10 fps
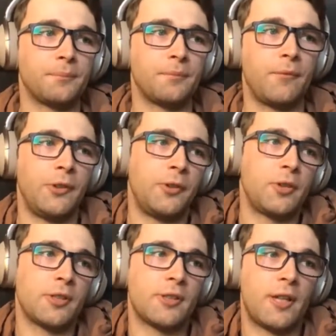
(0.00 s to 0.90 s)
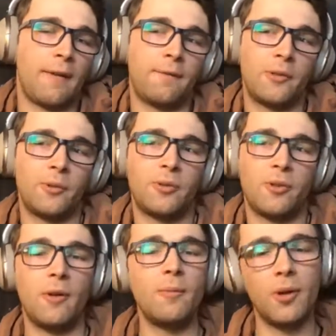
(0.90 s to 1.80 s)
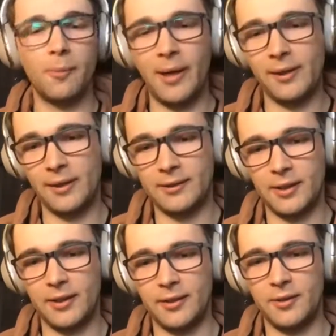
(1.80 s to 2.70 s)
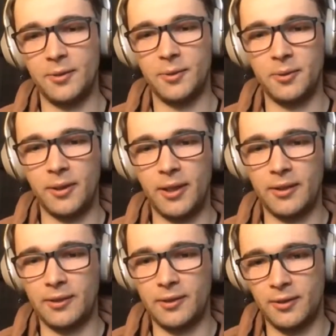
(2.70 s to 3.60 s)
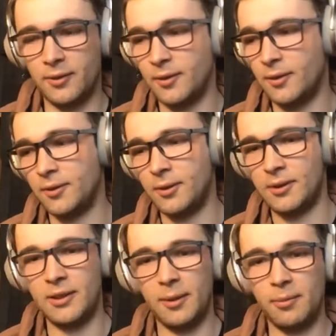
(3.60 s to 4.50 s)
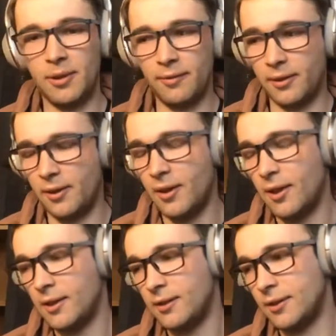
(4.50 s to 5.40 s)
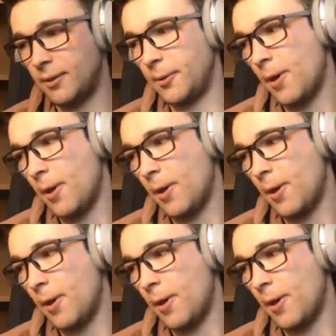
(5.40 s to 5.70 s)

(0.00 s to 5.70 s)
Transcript: you just have to throw more backlinks at it to get it to the same level. So